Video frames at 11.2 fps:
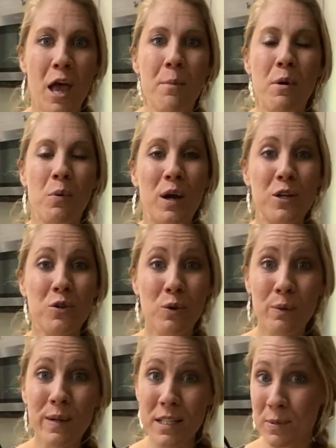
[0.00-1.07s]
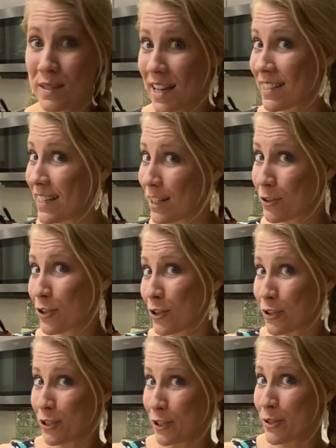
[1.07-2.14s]
But what Norwex would like to
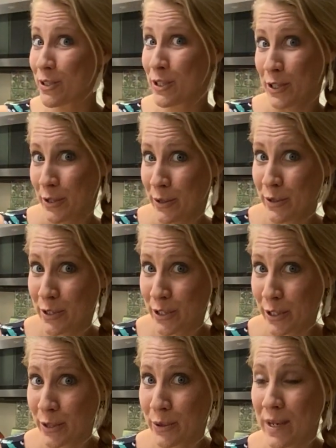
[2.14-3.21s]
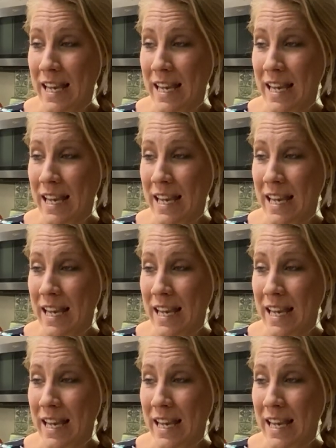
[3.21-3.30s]
introduce to you